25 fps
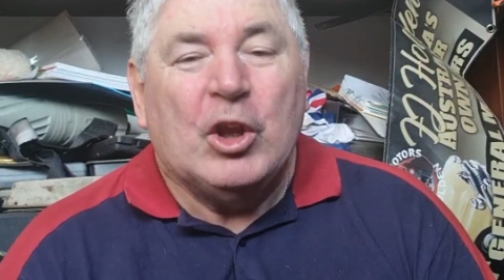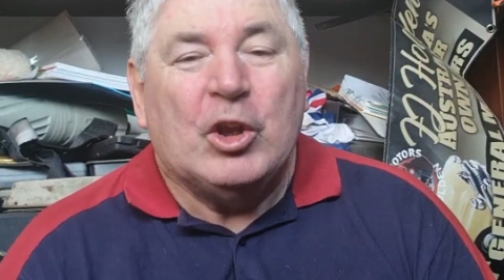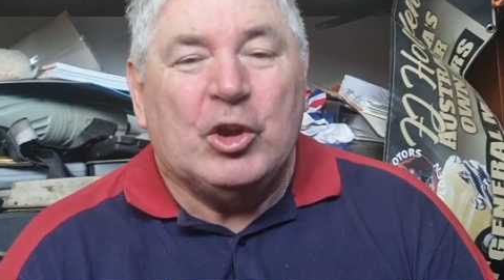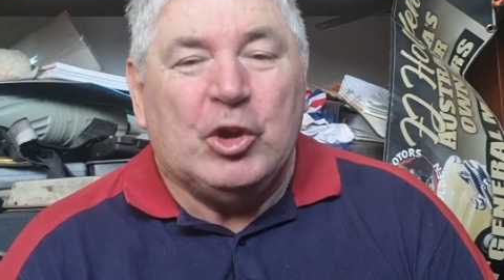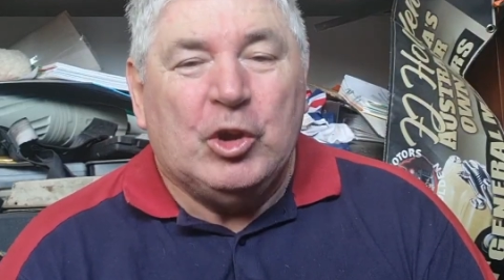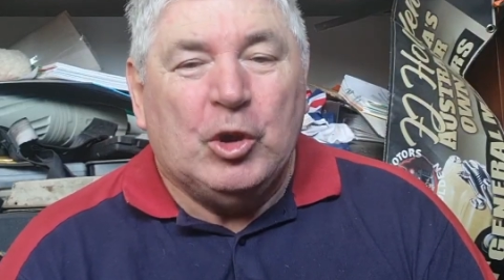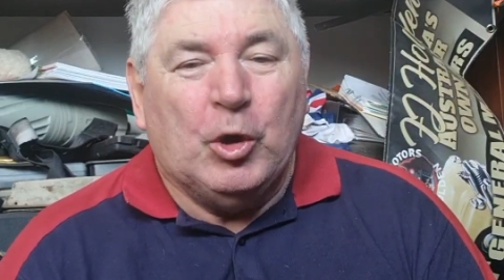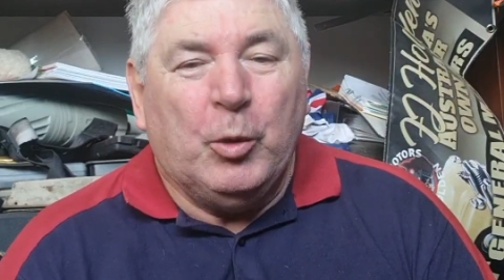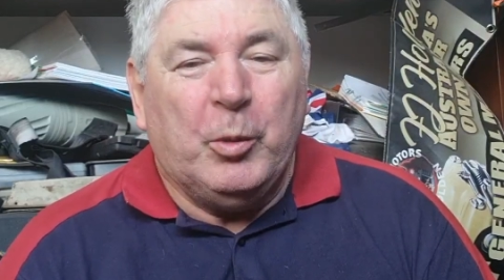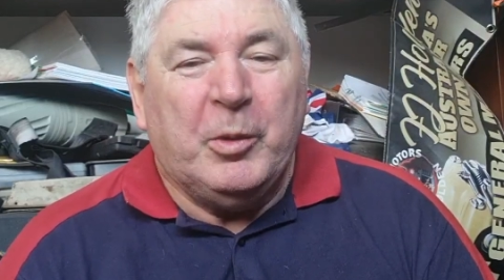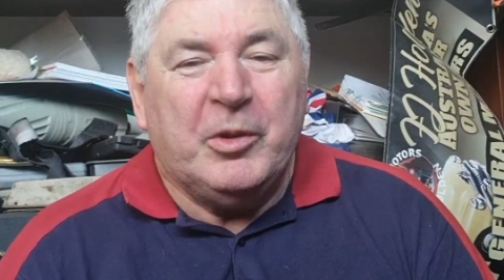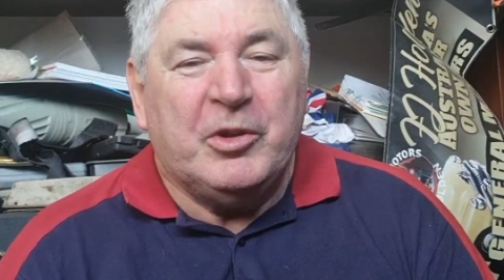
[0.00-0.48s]

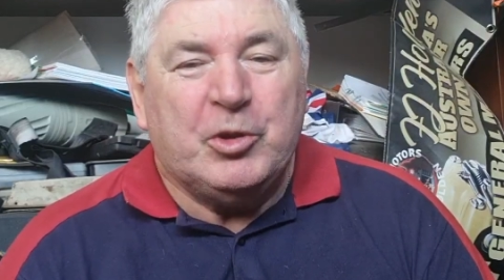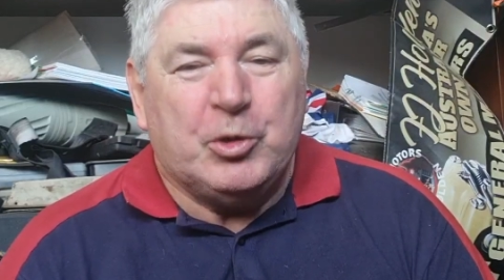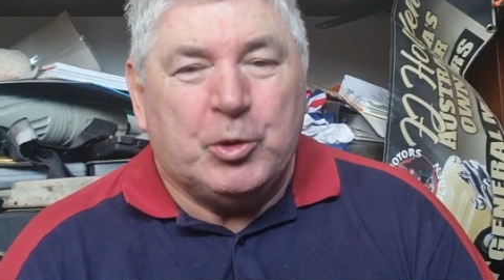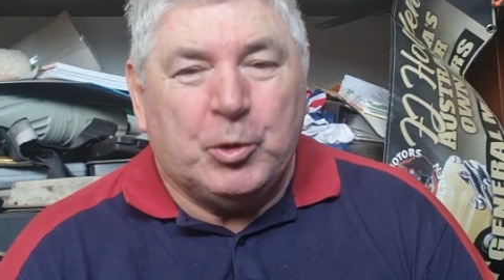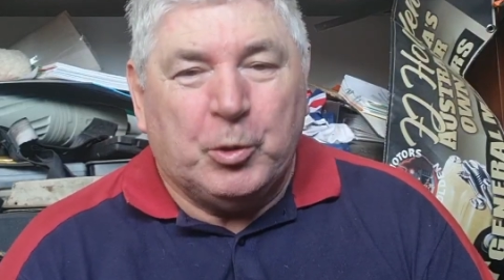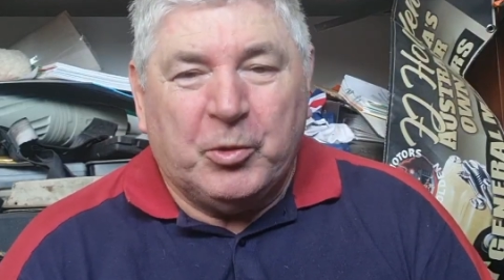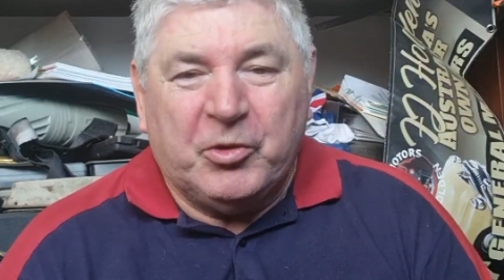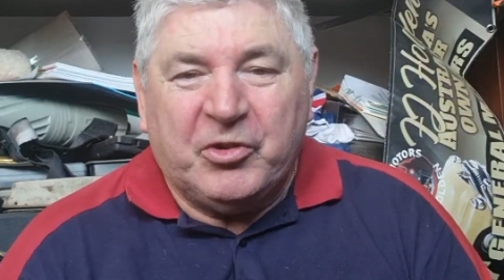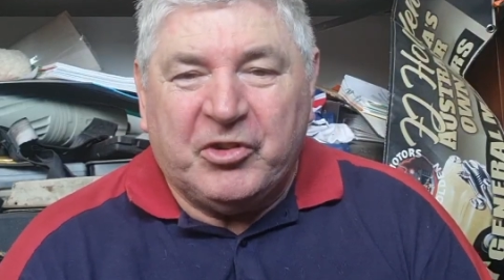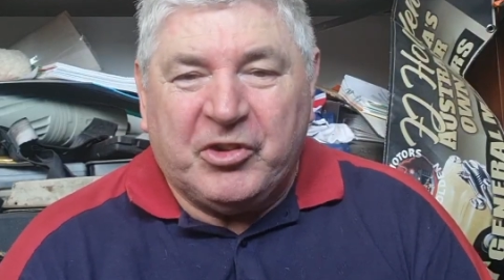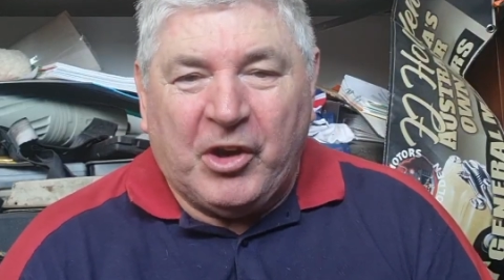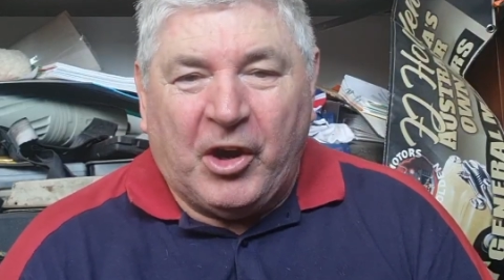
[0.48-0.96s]
You're with
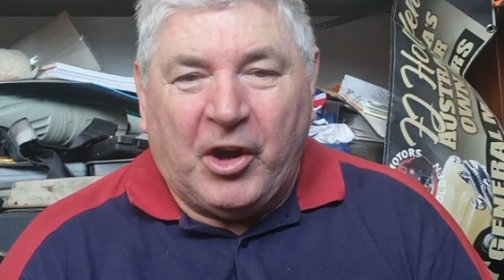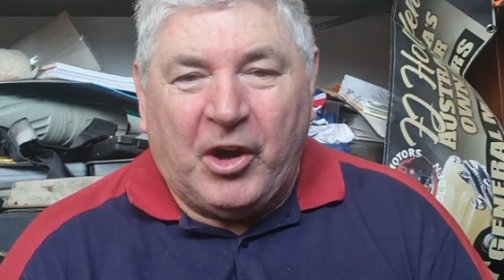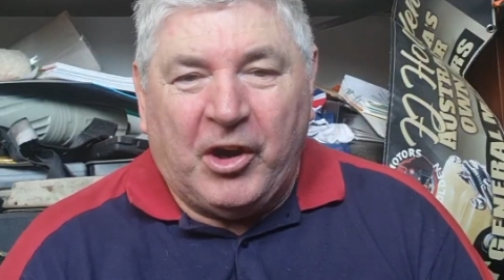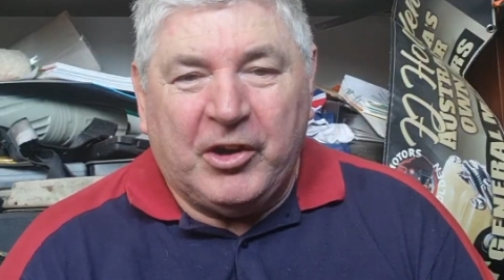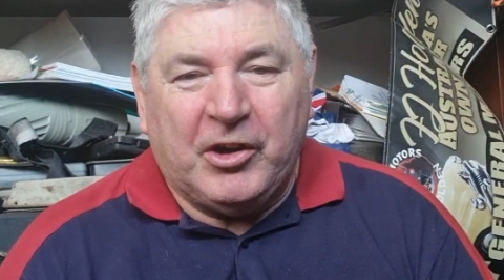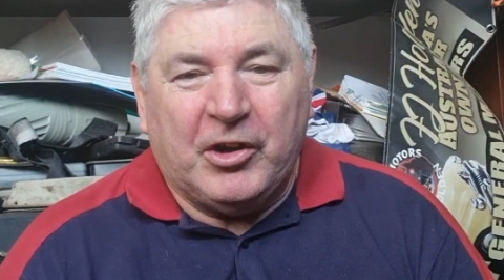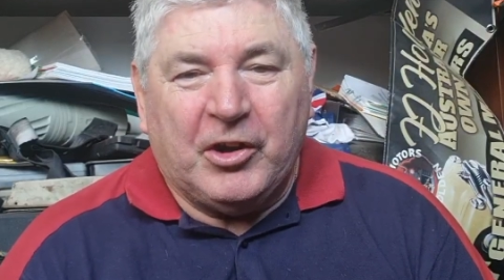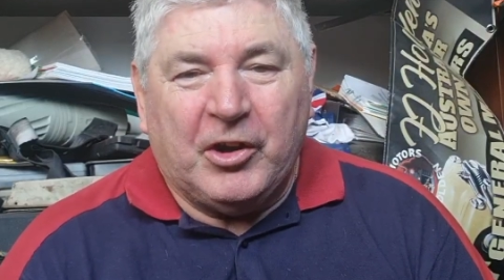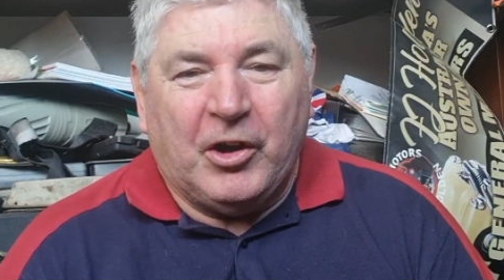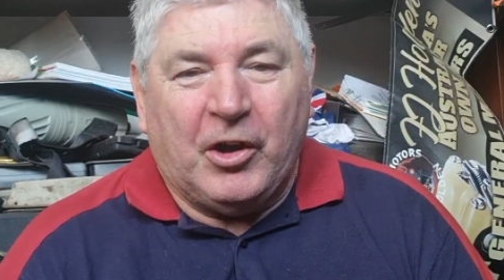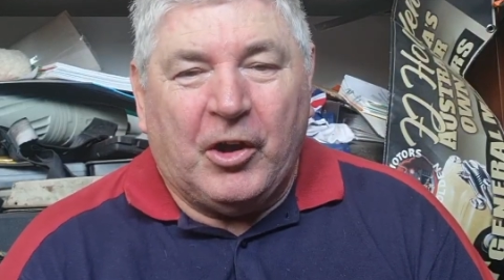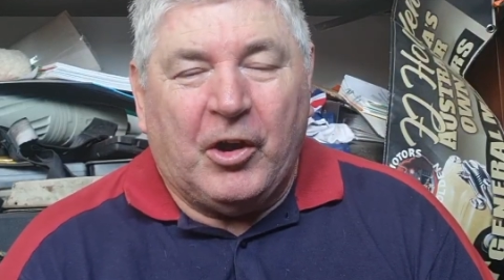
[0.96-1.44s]
Jules Knight